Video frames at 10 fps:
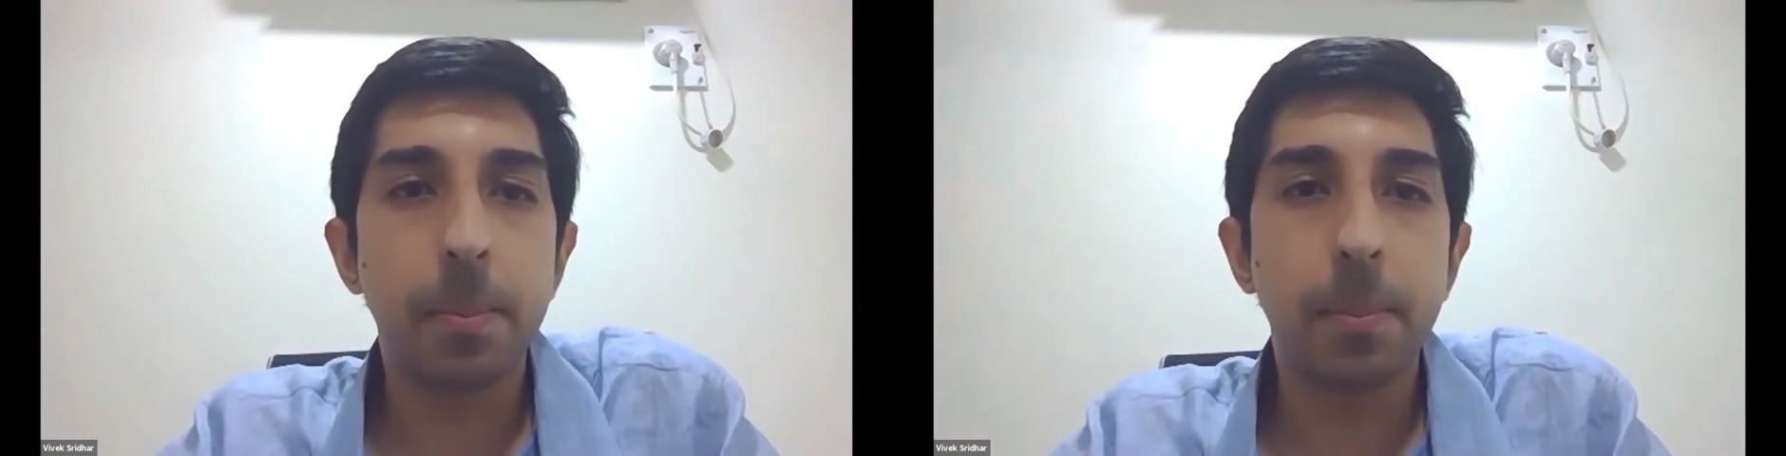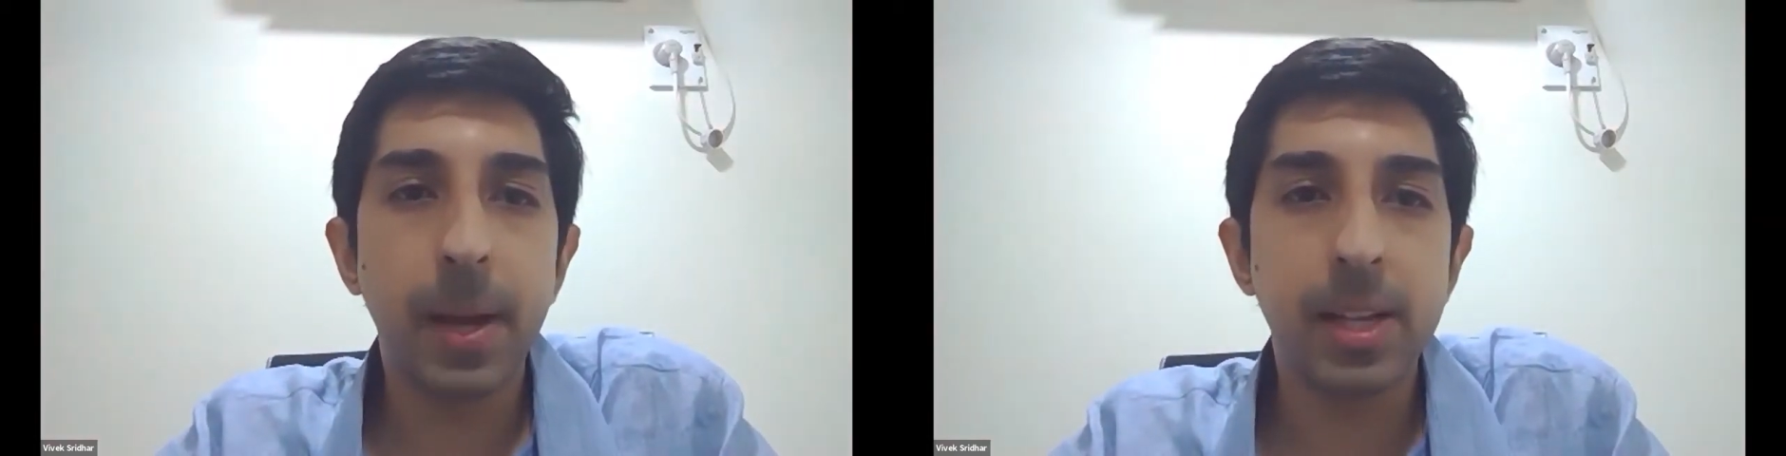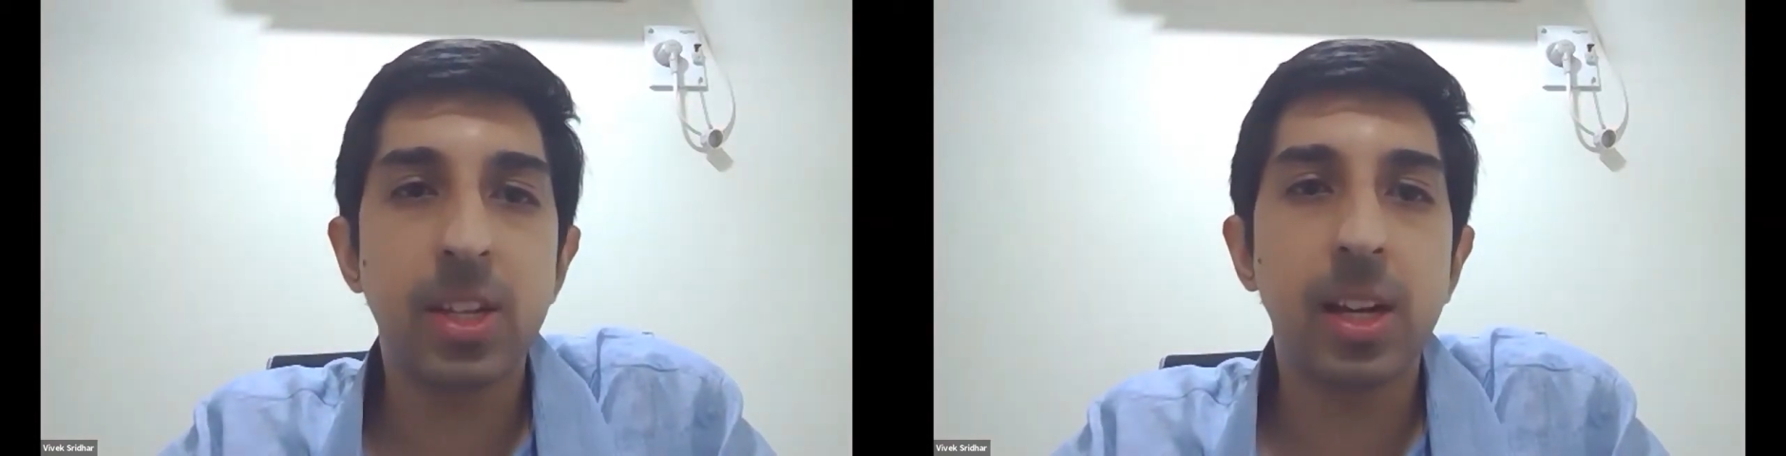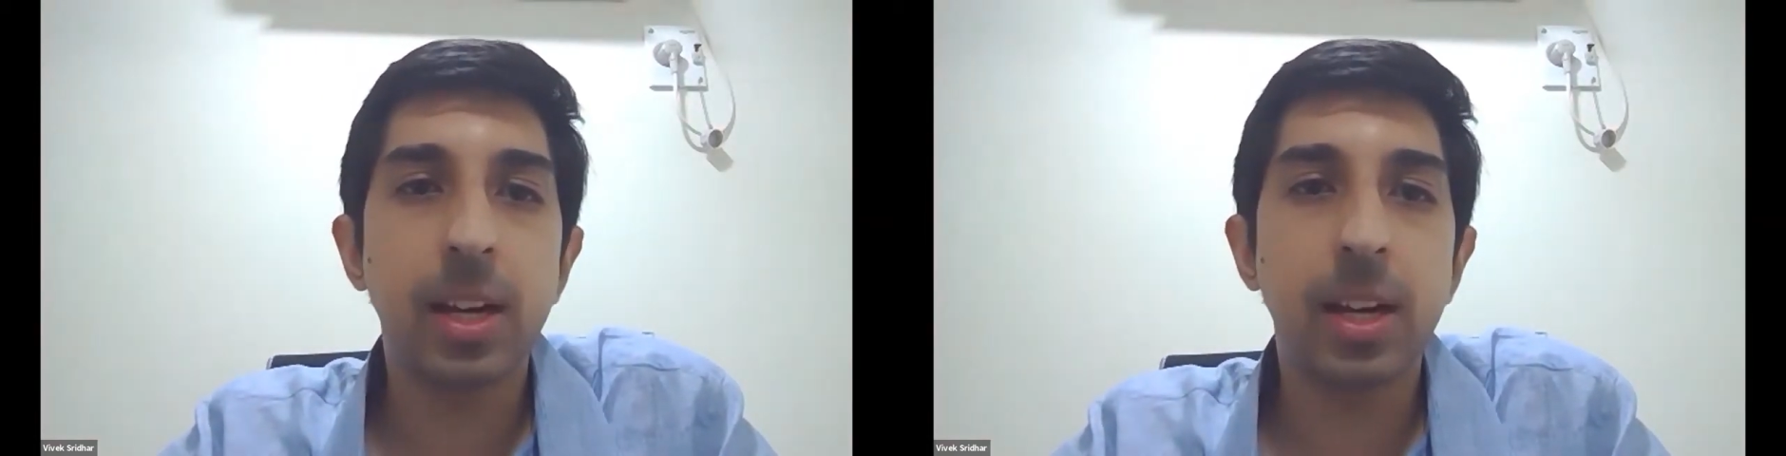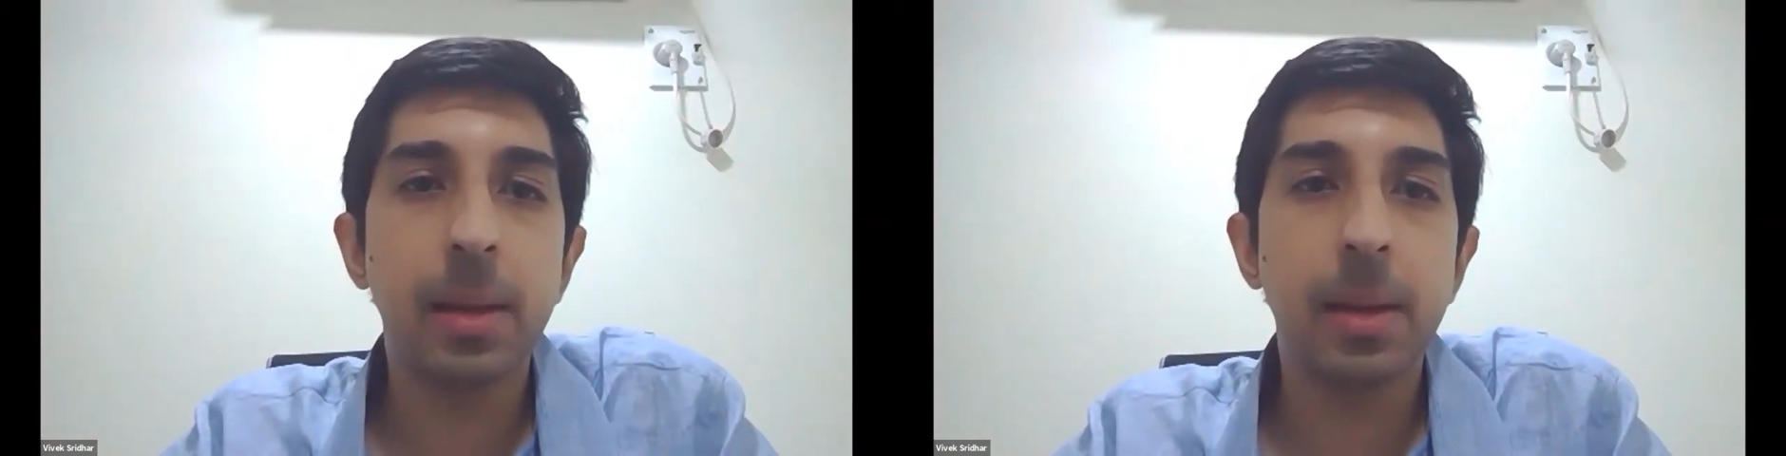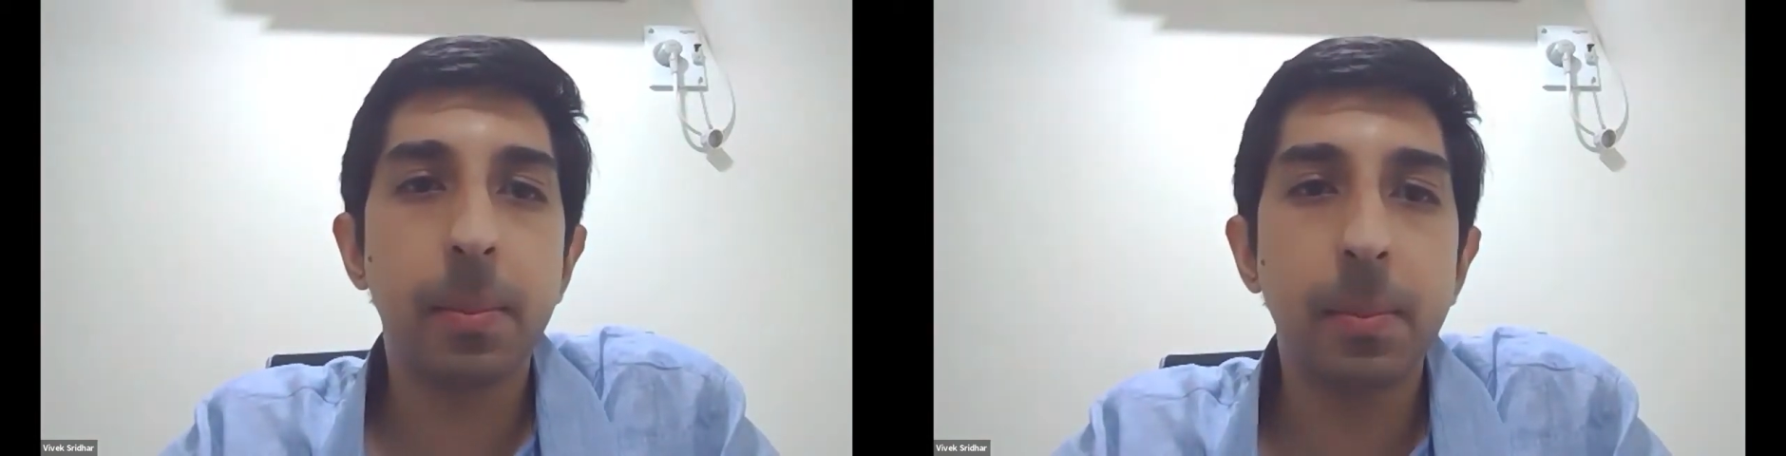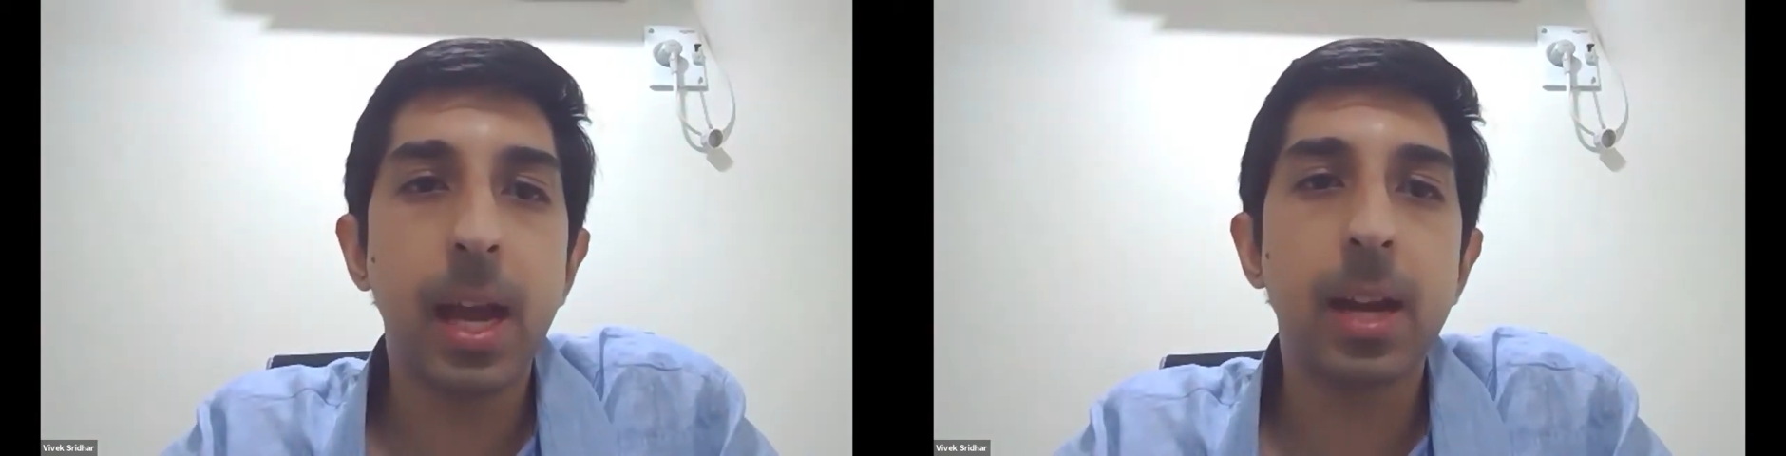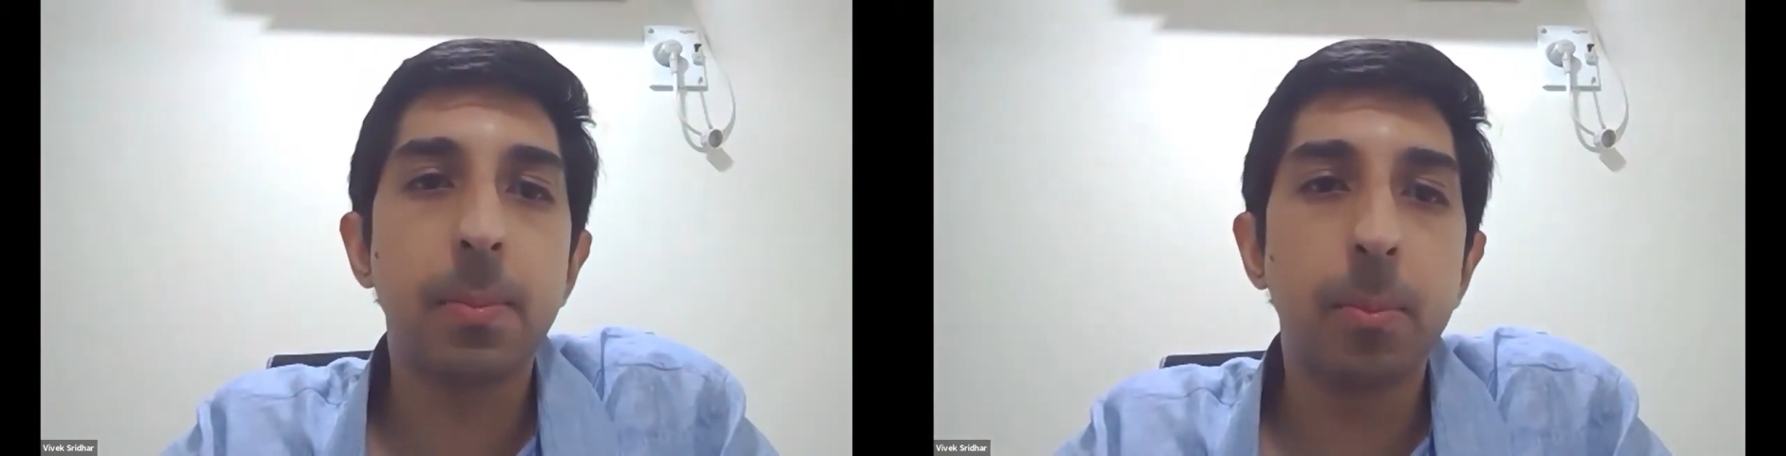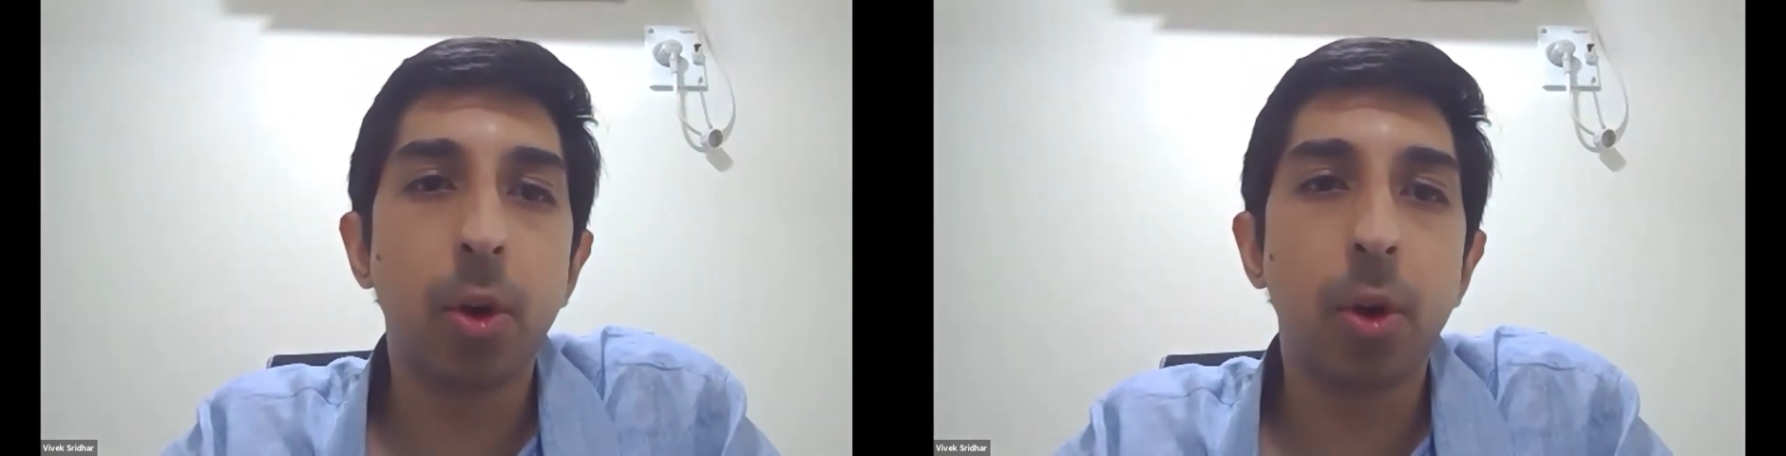basically get